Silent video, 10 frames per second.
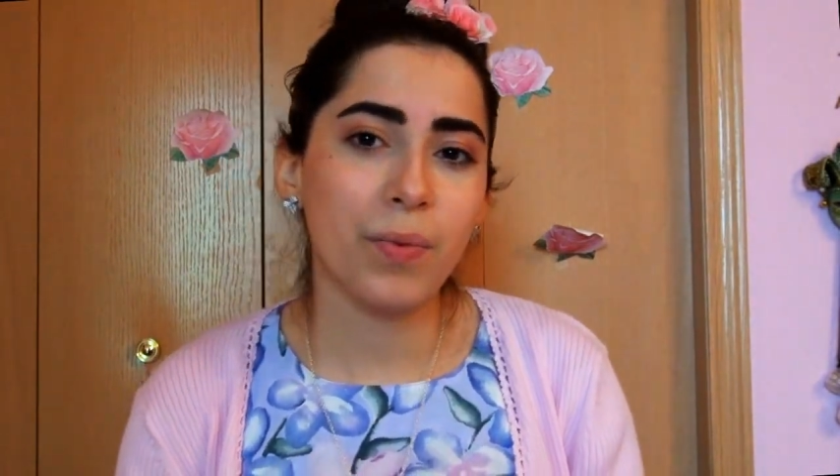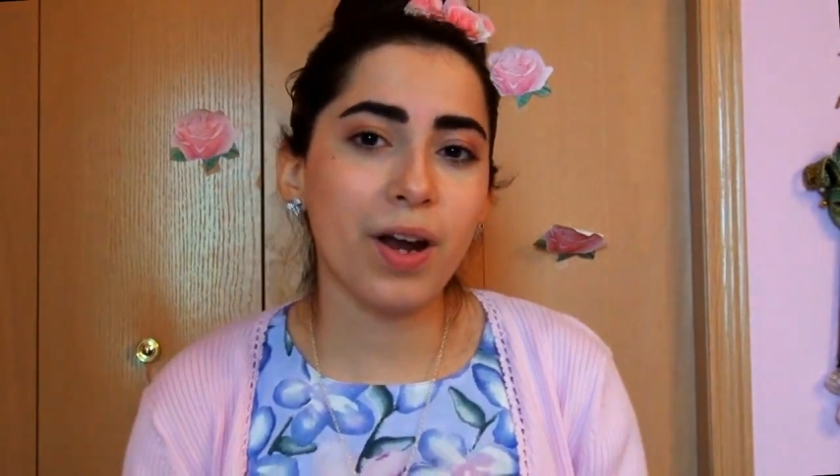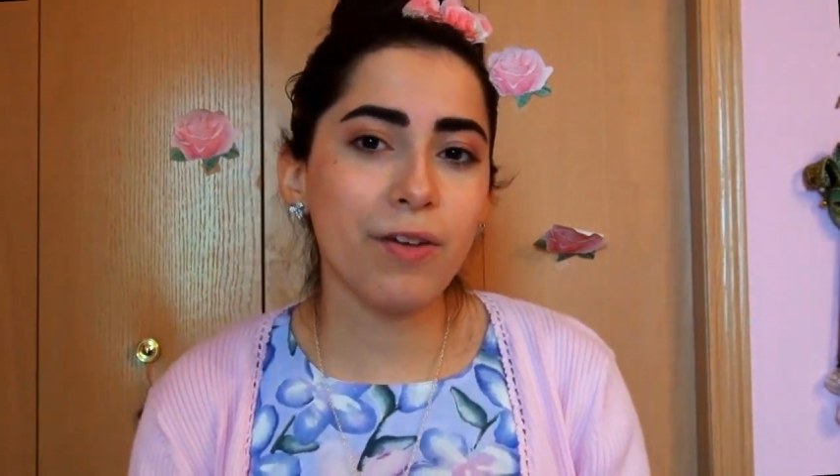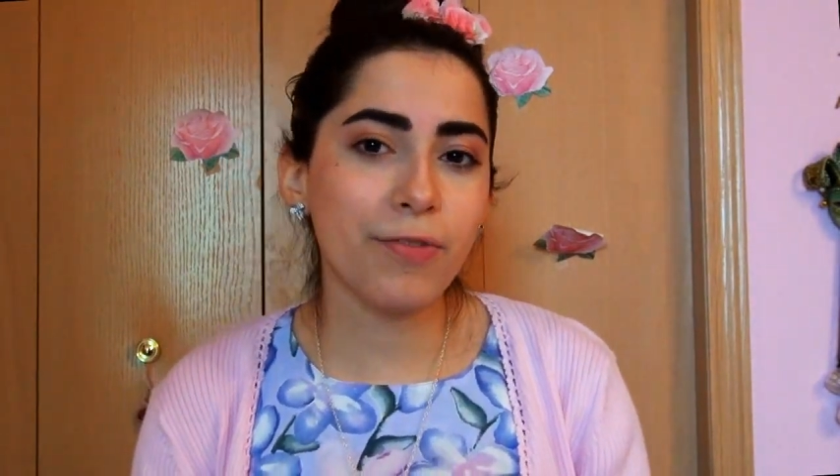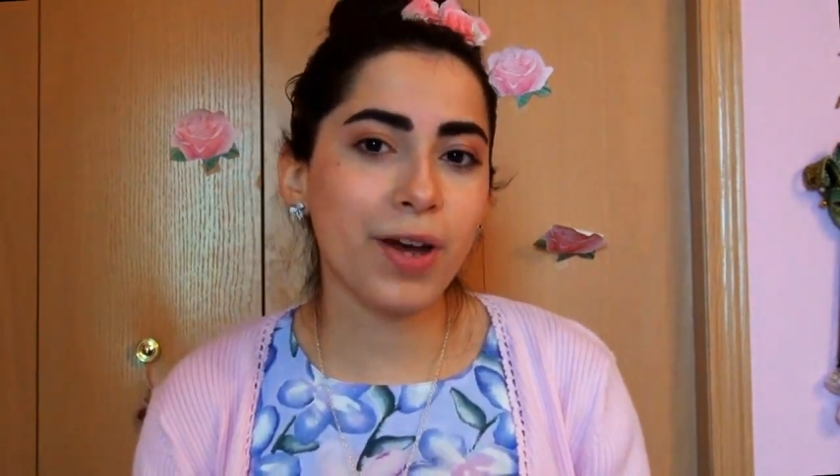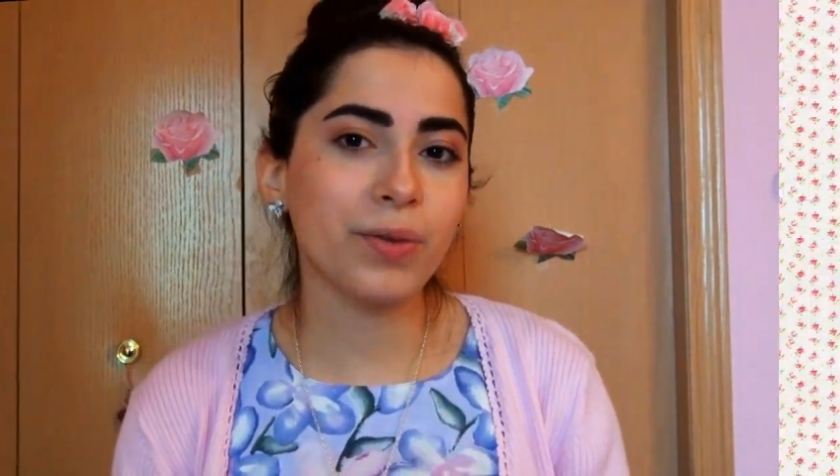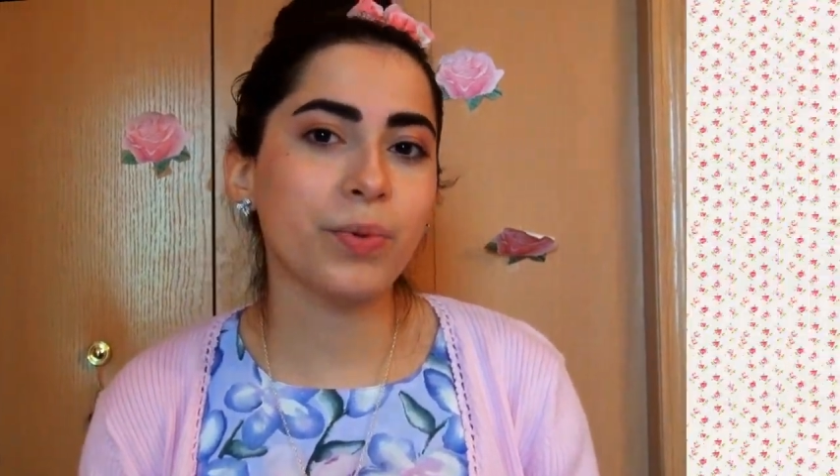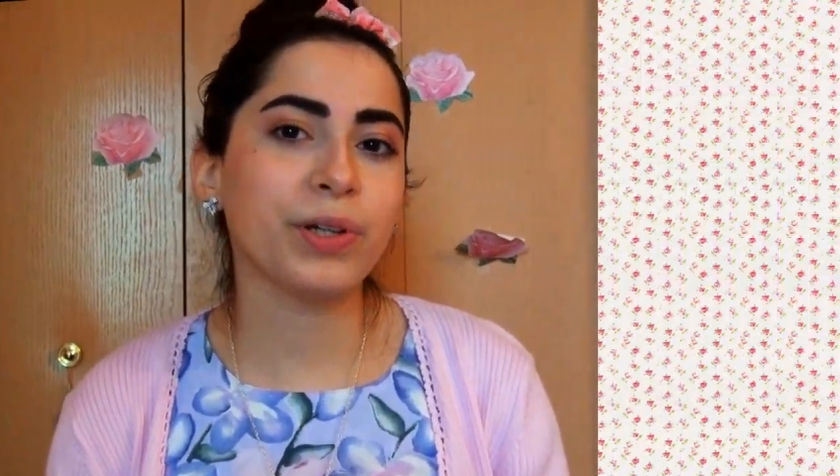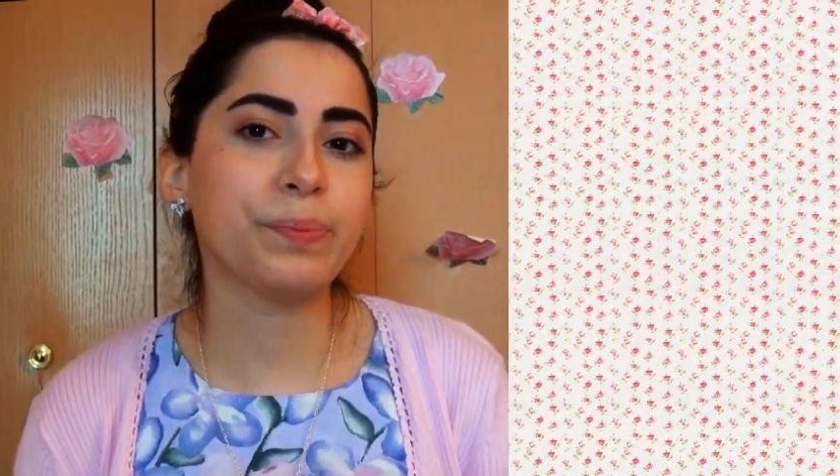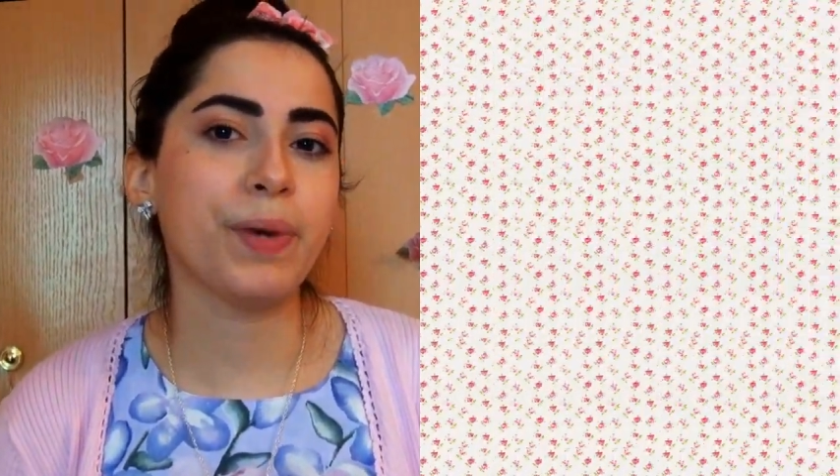What I find
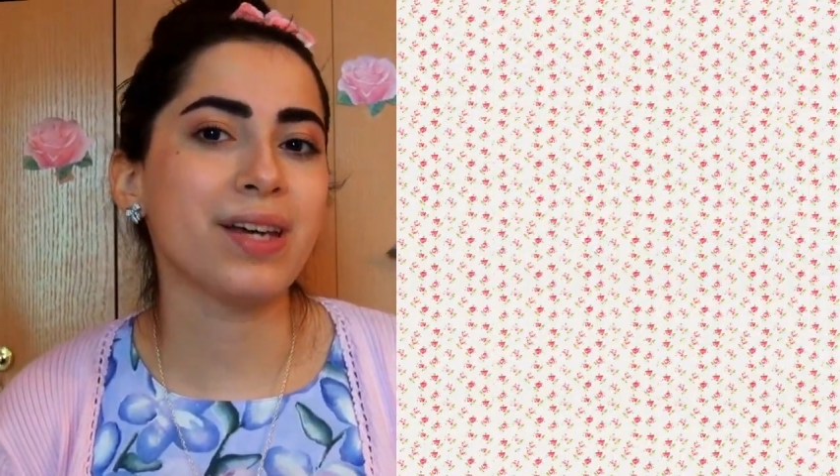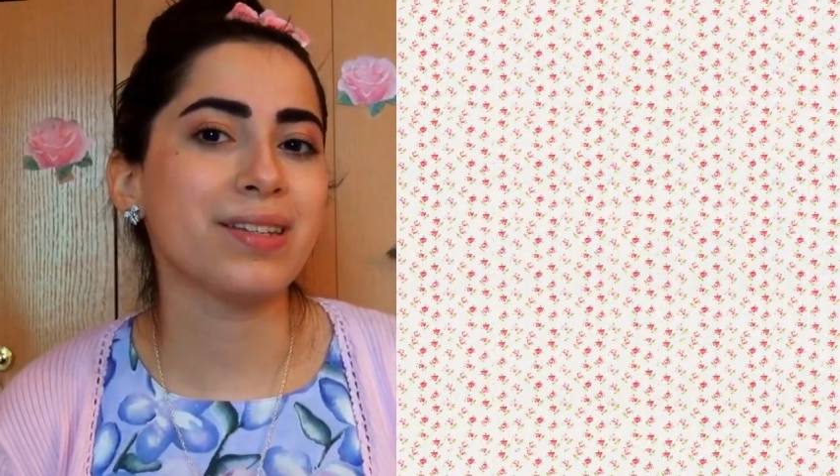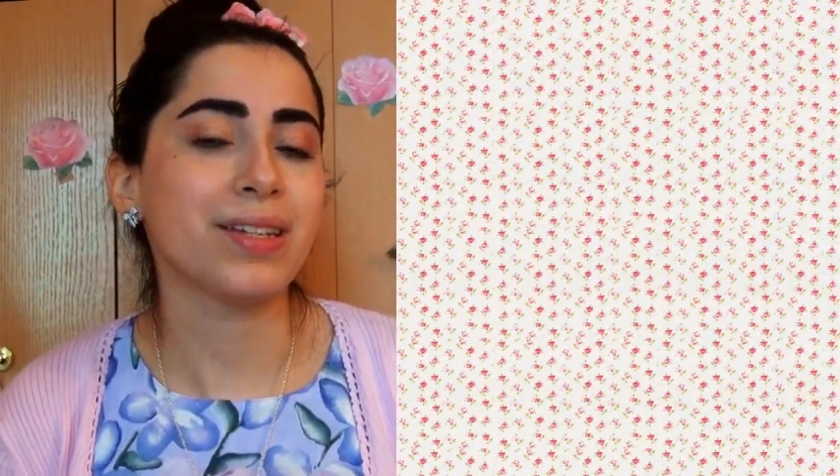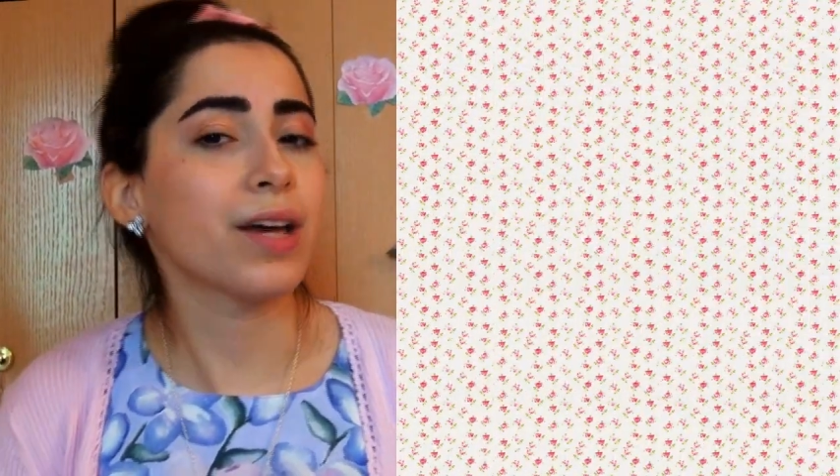works best